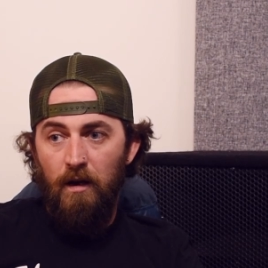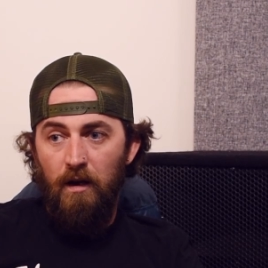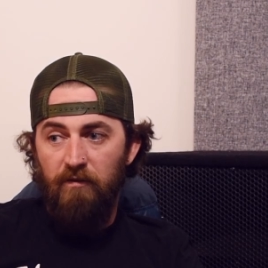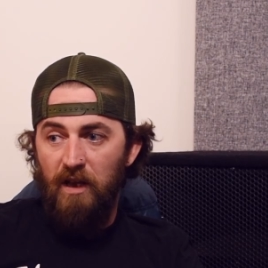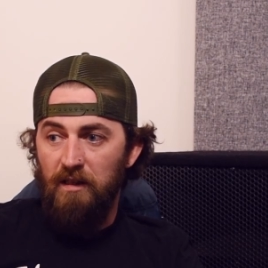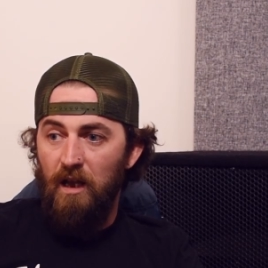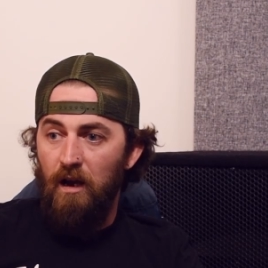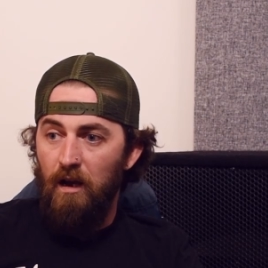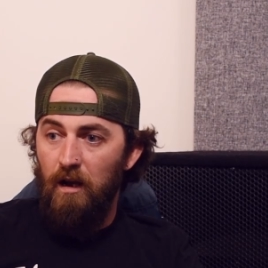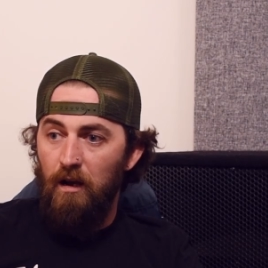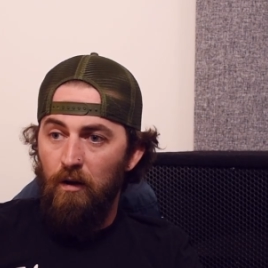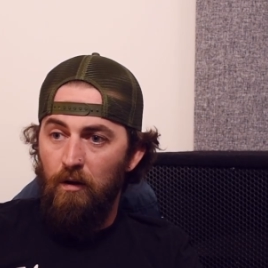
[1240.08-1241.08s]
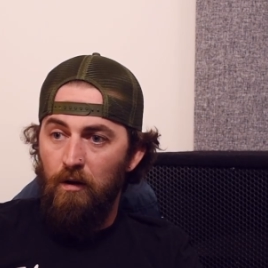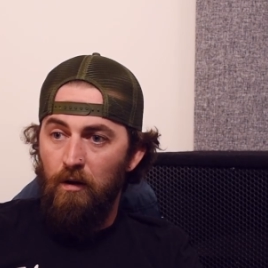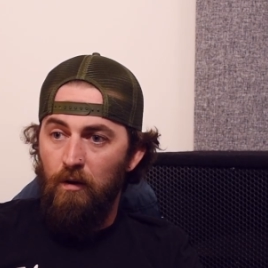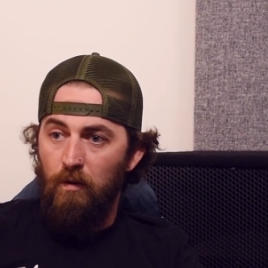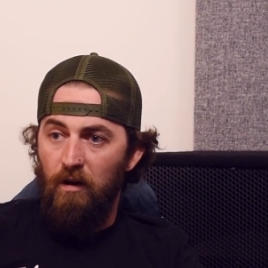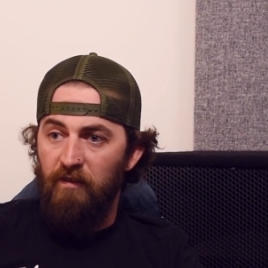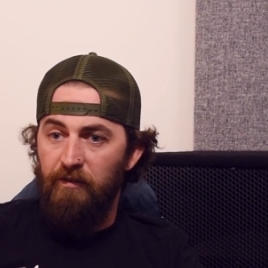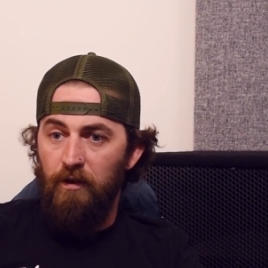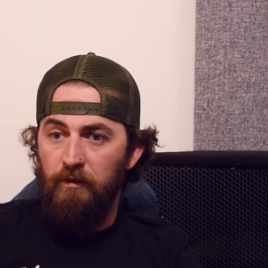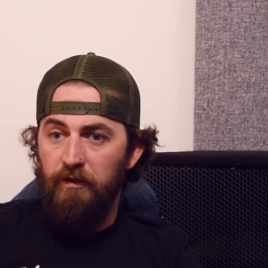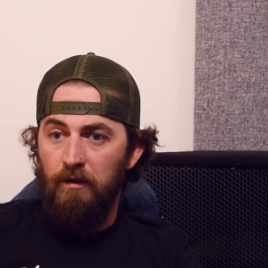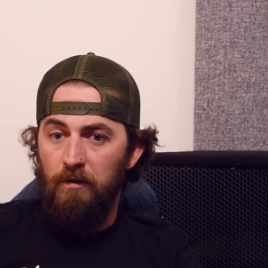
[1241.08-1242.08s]
had that quite a
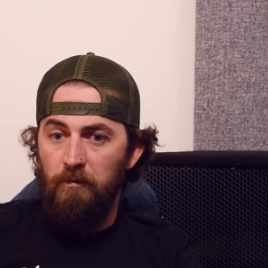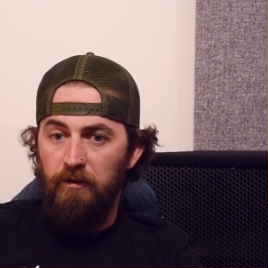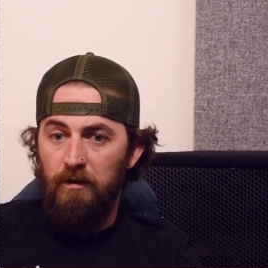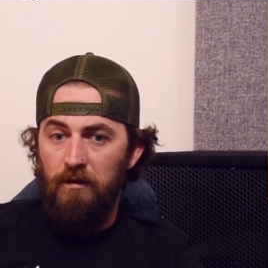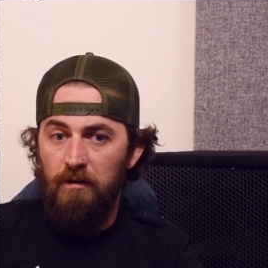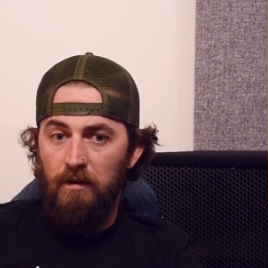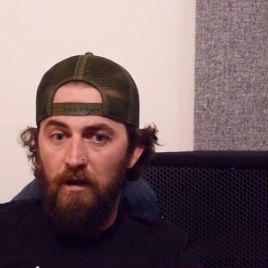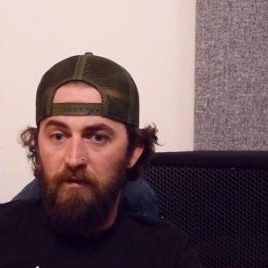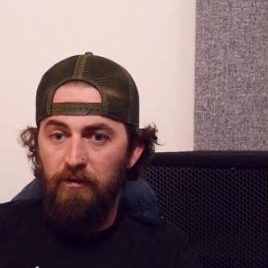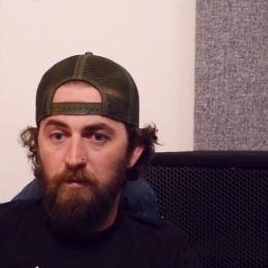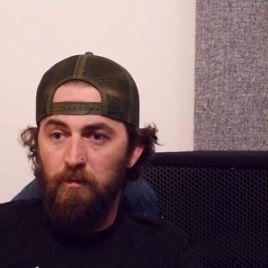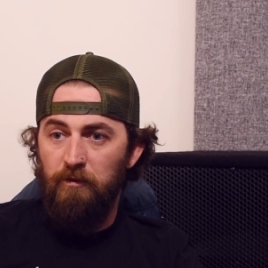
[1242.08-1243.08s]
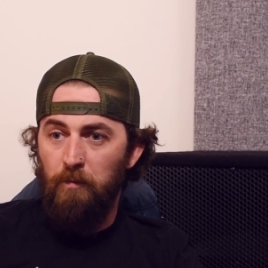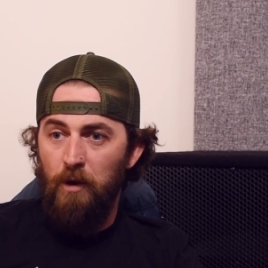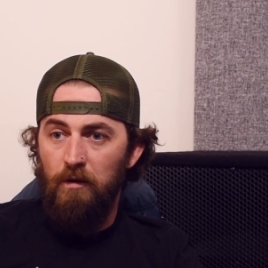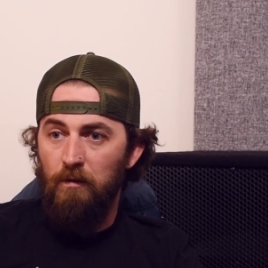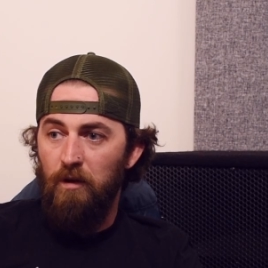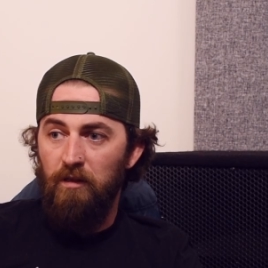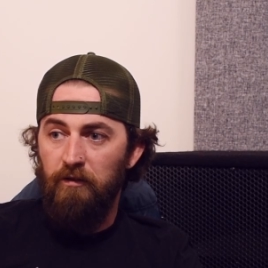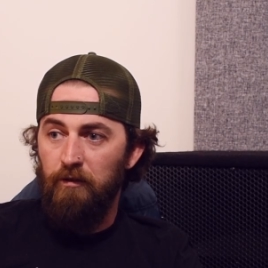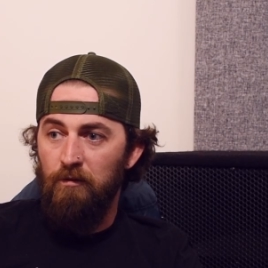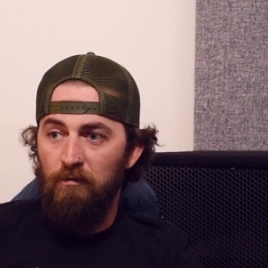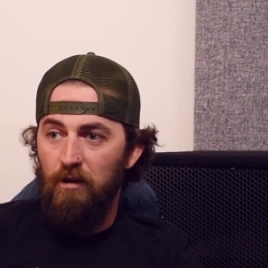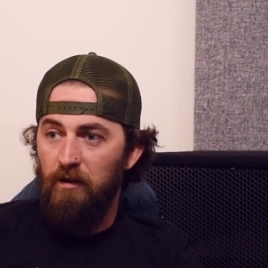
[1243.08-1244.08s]
few times, and I've spoken to other
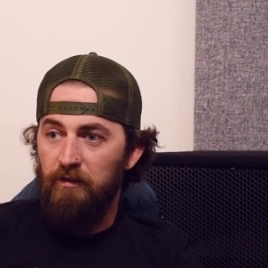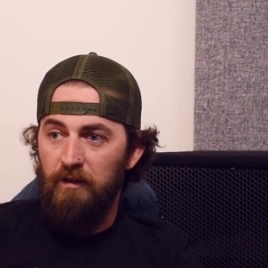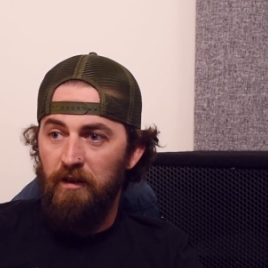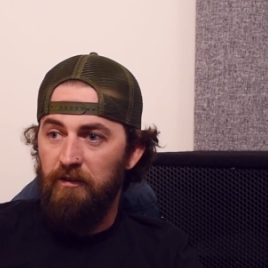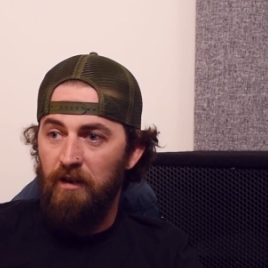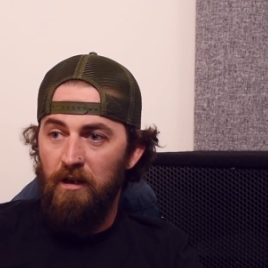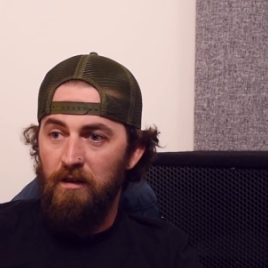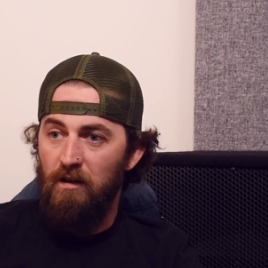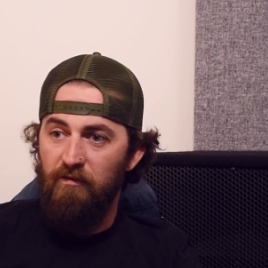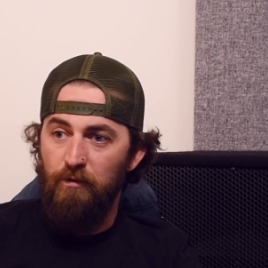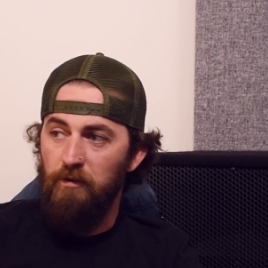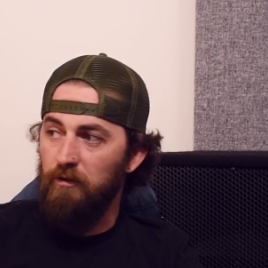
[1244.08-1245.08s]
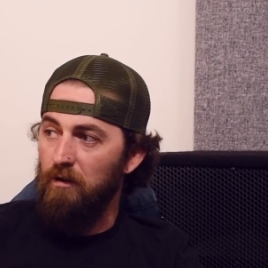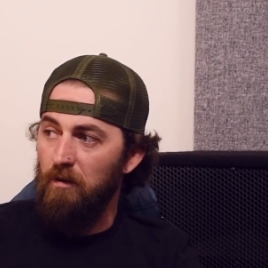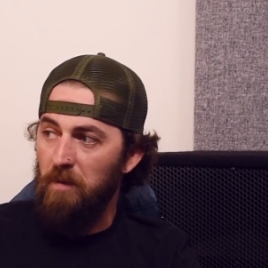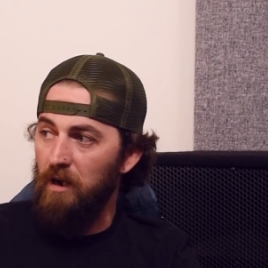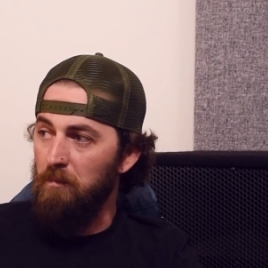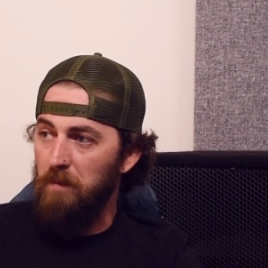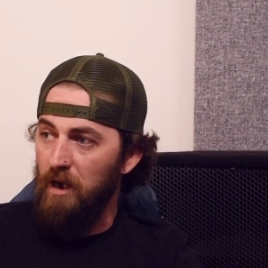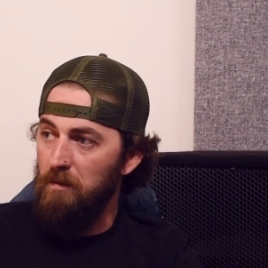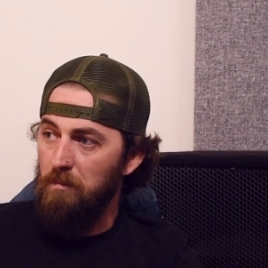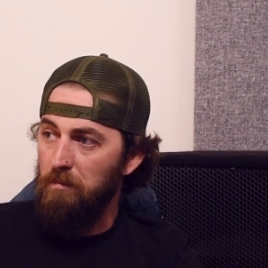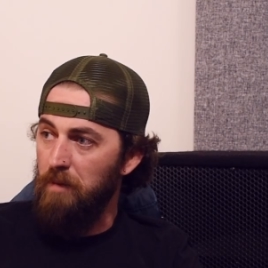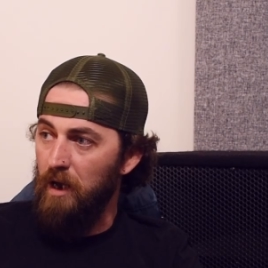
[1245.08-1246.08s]
songwriters, and they say I've always got a pad
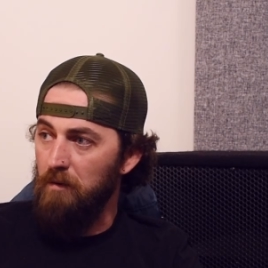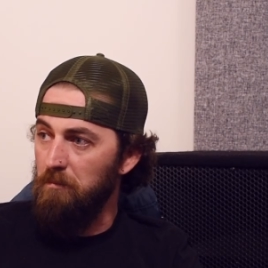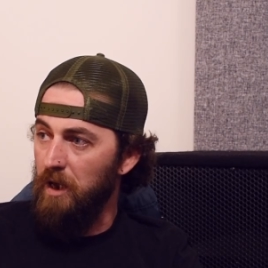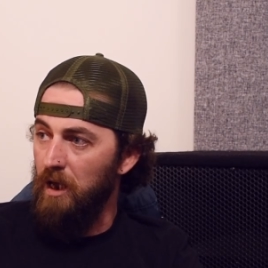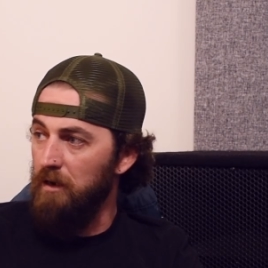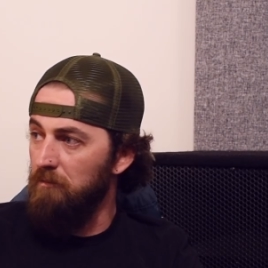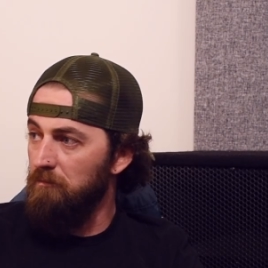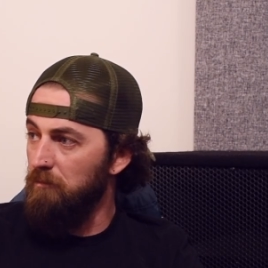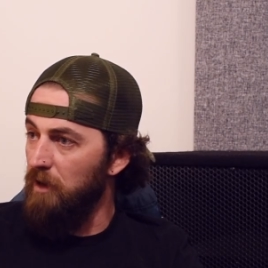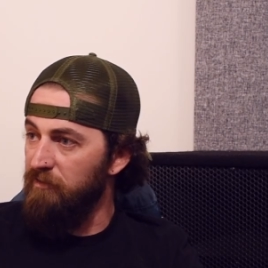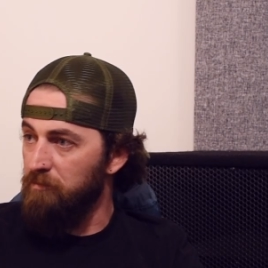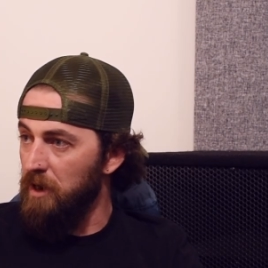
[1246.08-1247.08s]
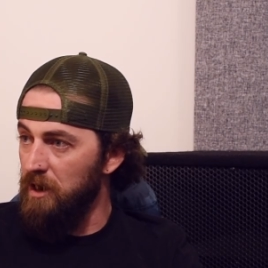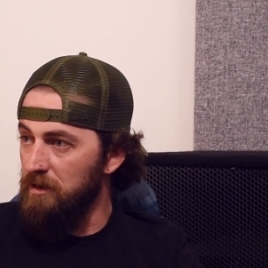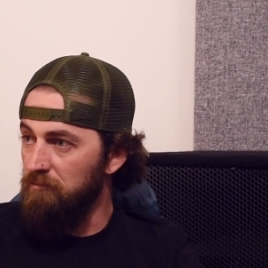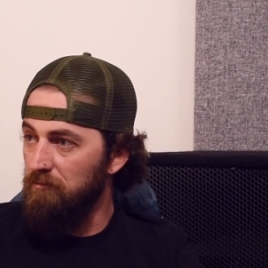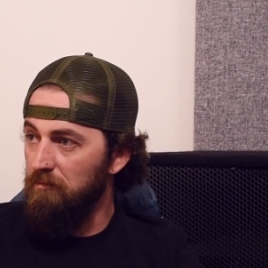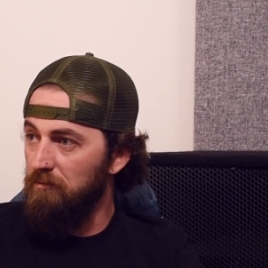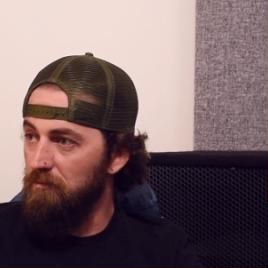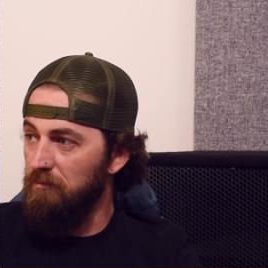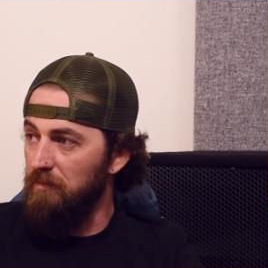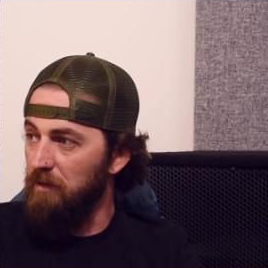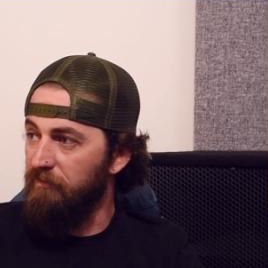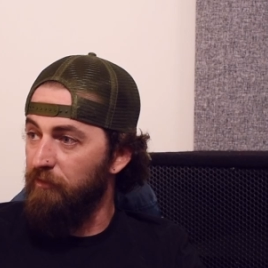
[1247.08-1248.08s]
and pen with me
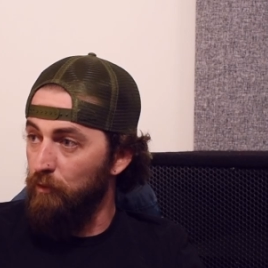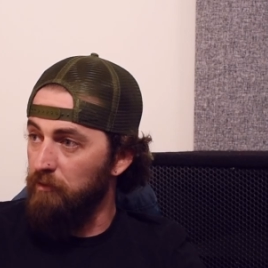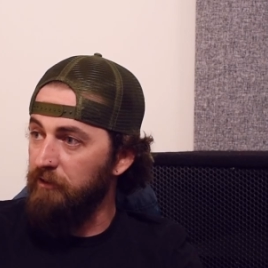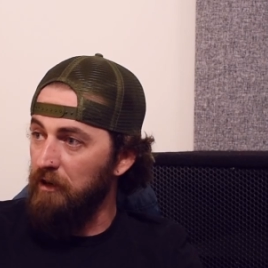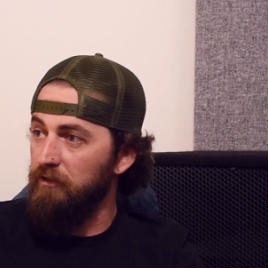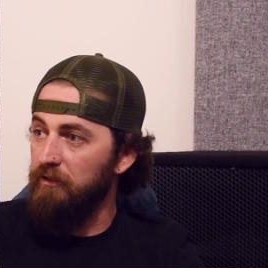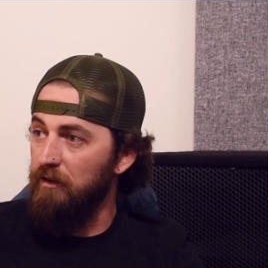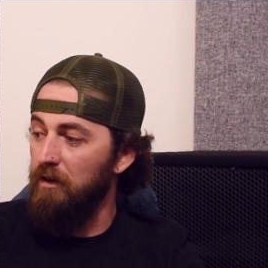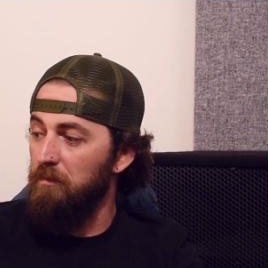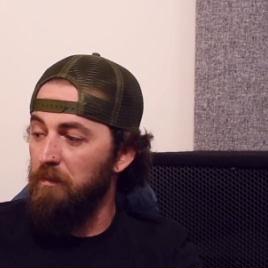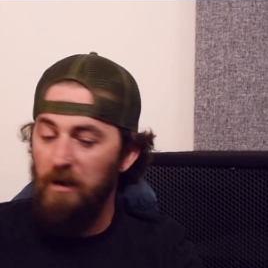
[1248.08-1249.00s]
for such a time.